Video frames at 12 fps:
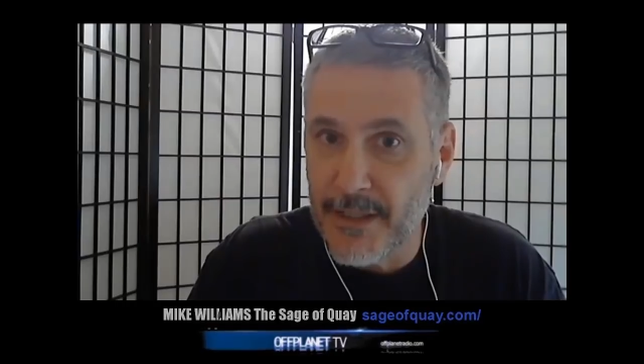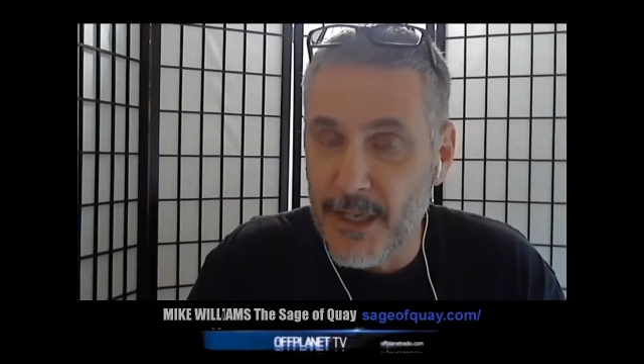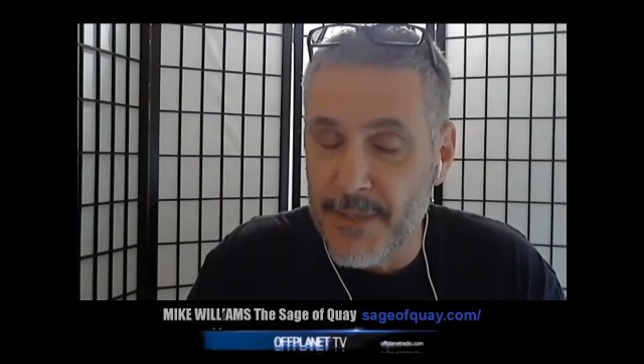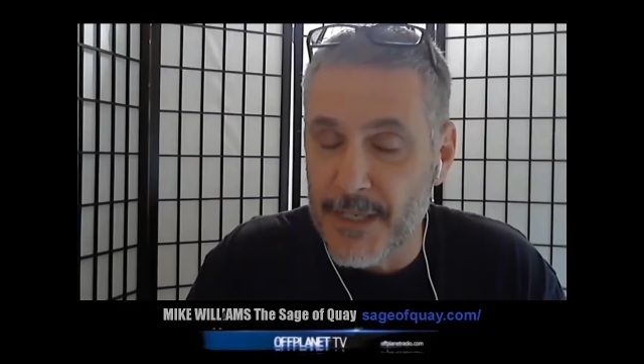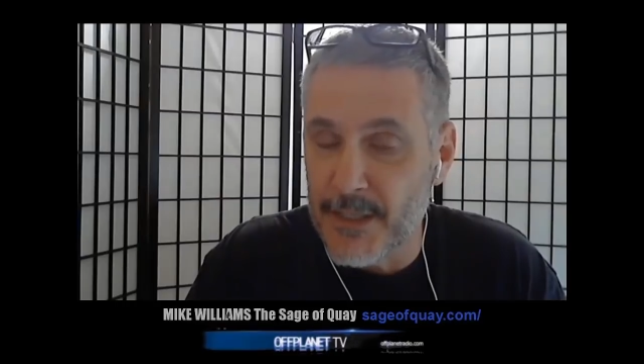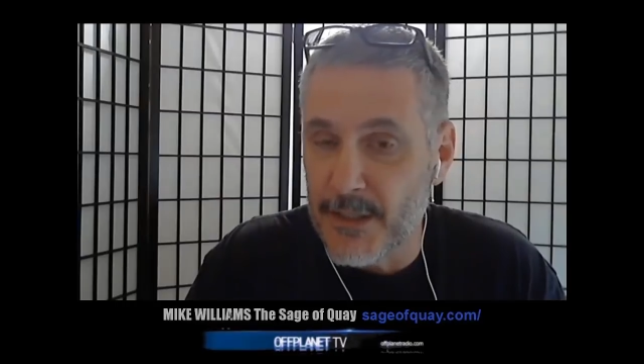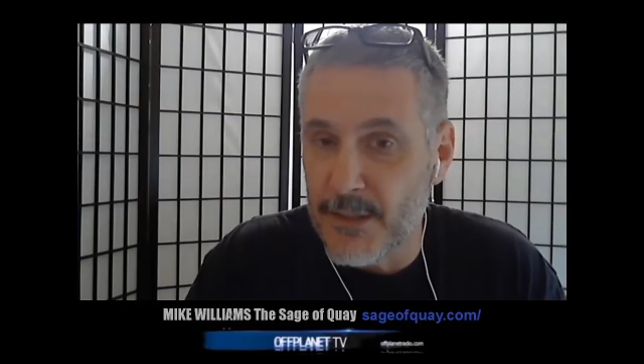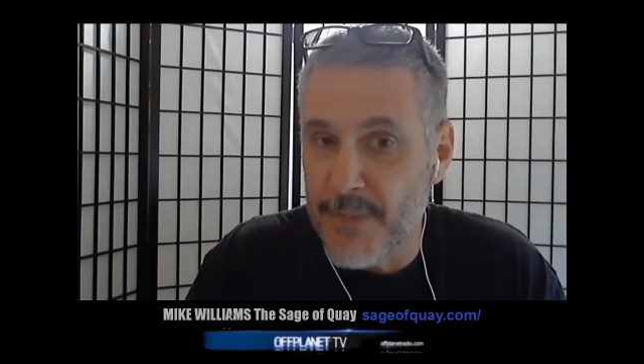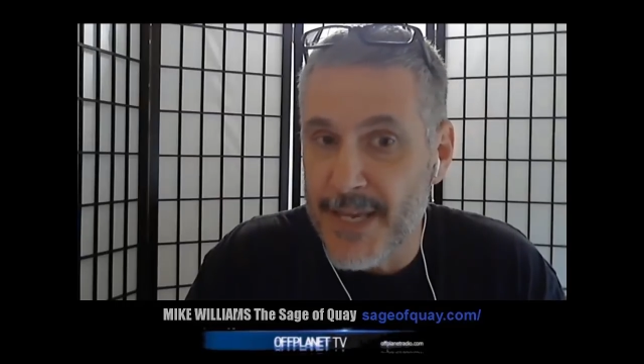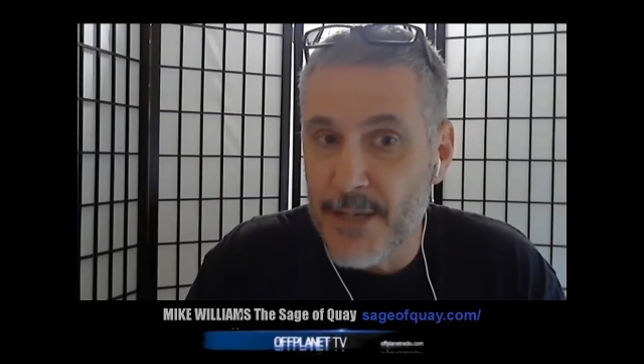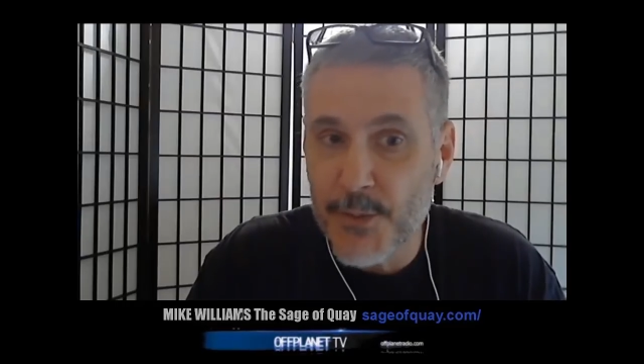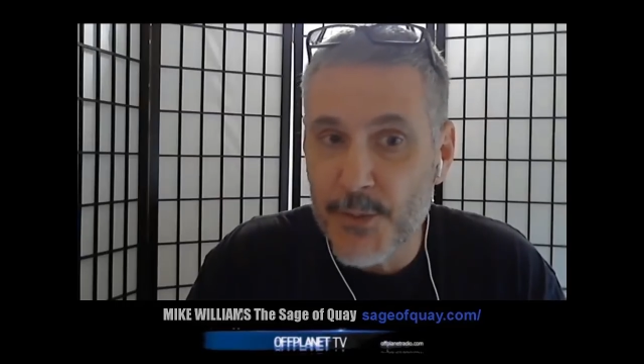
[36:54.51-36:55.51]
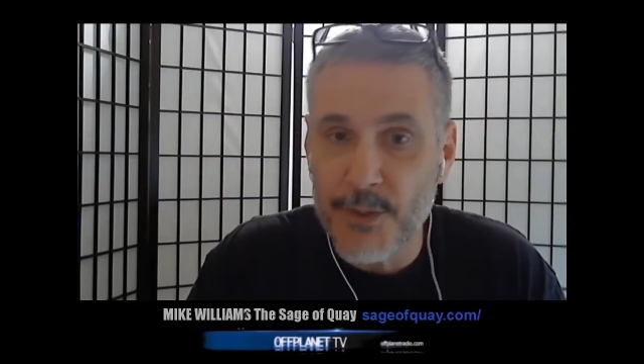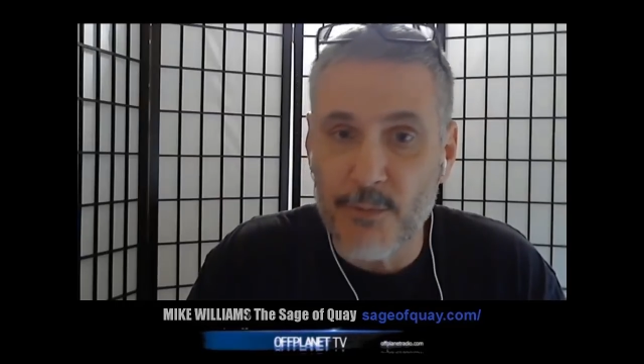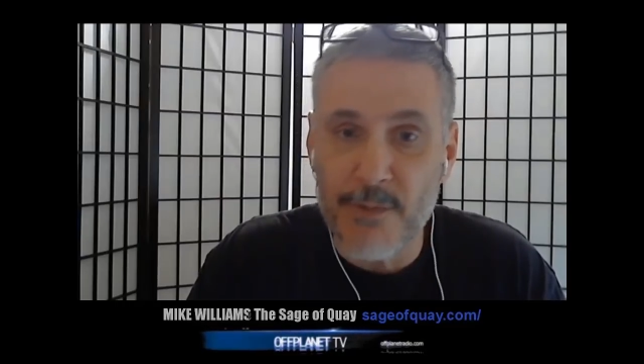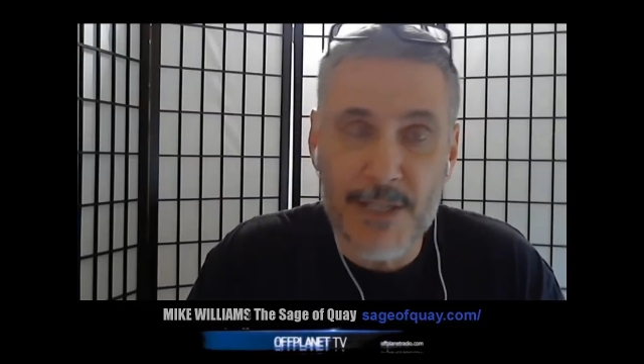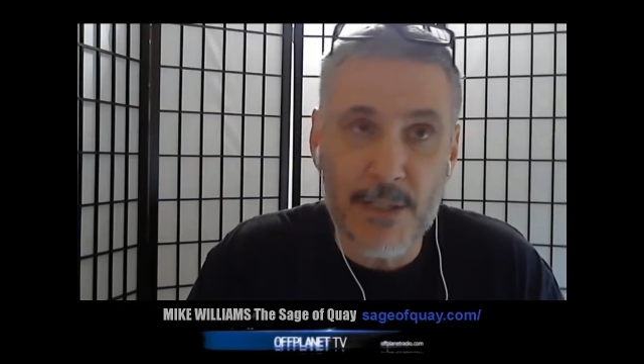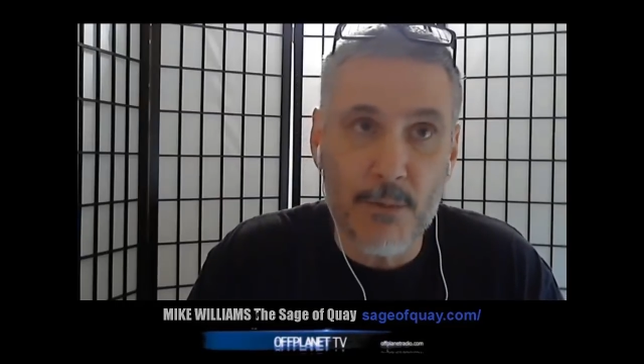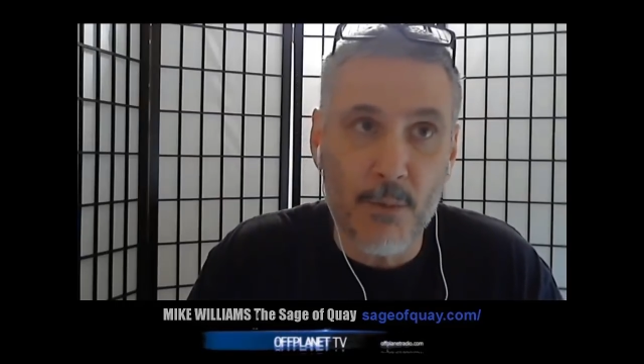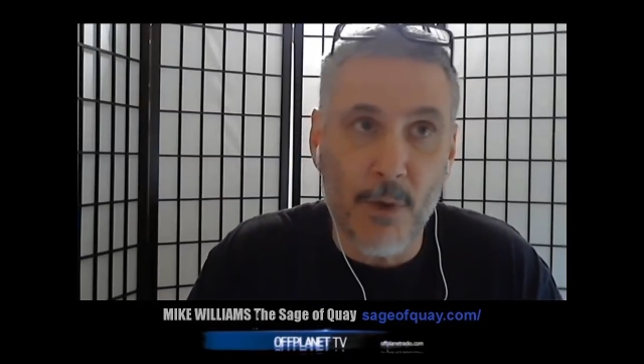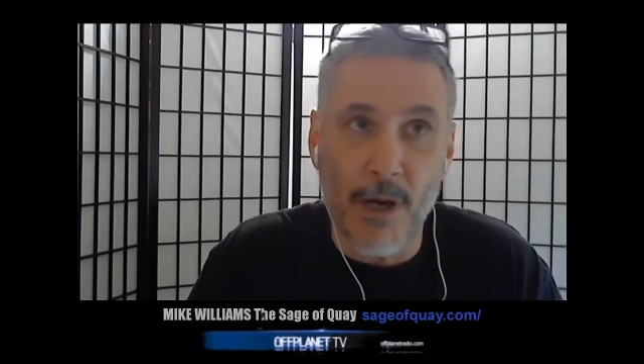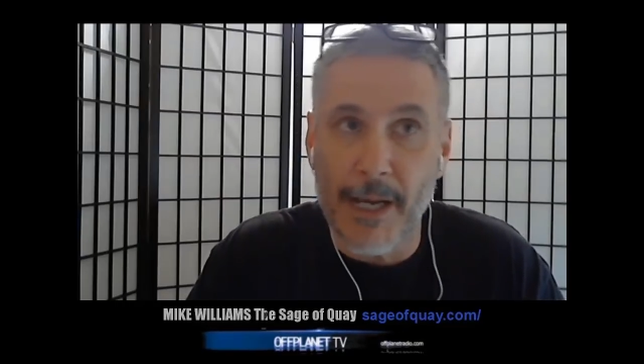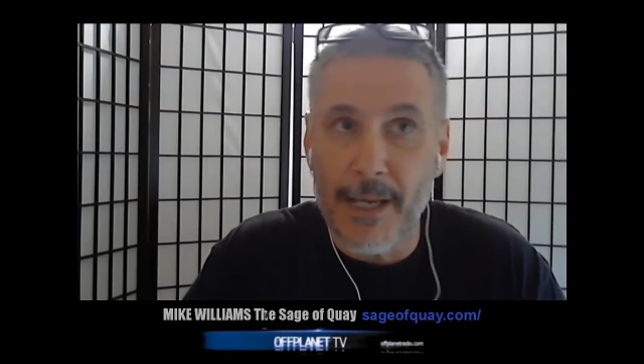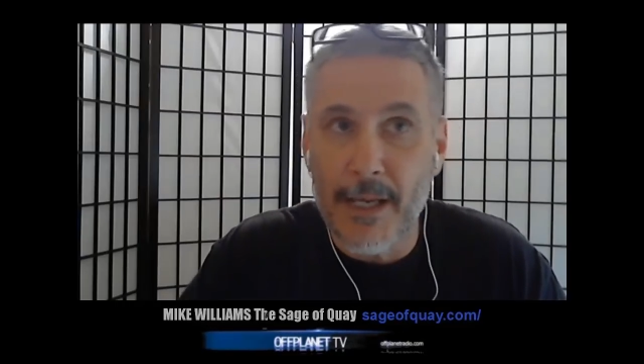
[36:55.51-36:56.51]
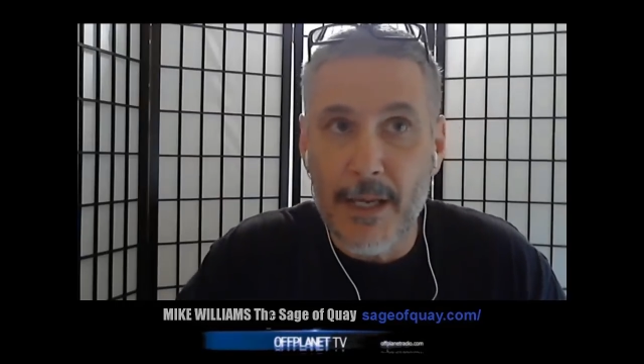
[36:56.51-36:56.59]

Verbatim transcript: i mean the, the beatles were the reason why